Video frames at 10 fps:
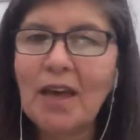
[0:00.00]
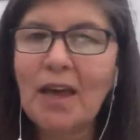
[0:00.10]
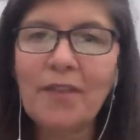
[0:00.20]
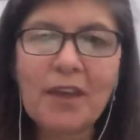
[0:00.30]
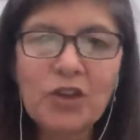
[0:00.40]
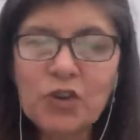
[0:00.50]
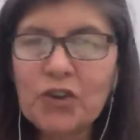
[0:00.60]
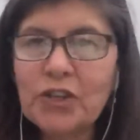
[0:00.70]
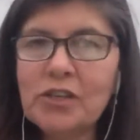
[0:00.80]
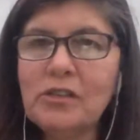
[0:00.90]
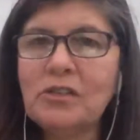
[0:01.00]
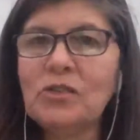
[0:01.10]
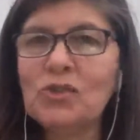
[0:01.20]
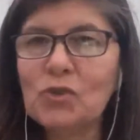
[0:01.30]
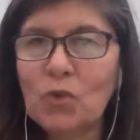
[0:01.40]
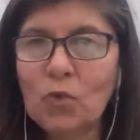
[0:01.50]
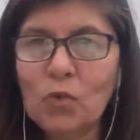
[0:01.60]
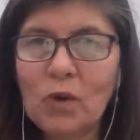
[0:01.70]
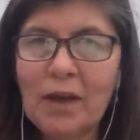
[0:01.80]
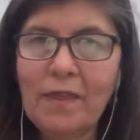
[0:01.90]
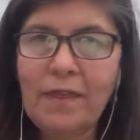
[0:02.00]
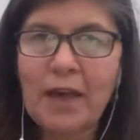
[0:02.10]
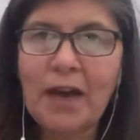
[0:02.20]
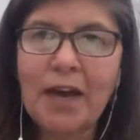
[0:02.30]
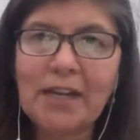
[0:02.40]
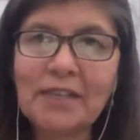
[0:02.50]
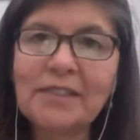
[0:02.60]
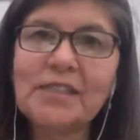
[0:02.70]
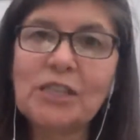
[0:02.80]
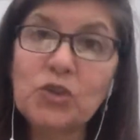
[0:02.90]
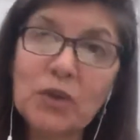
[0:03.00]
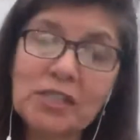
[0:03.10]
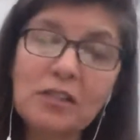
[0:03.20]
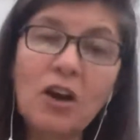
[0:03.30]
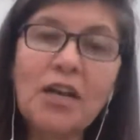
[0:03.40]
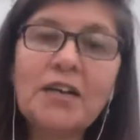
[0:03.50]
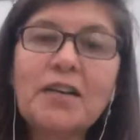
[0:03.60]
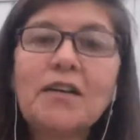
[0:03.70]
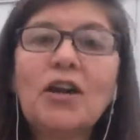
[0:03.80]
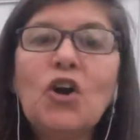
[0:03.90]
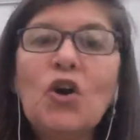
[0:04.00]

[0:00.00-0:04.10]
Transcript: the euros with the US dollar,